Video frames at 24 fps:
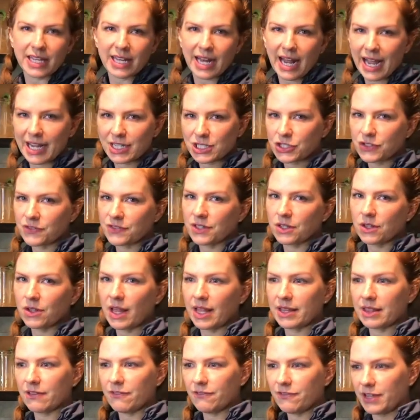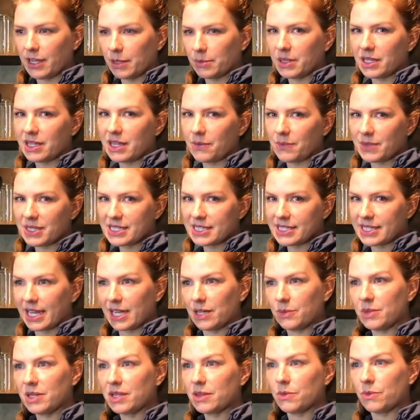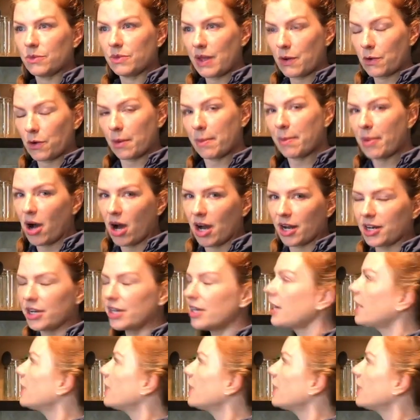in Asheville, and the family that we stayed with, they were a potter,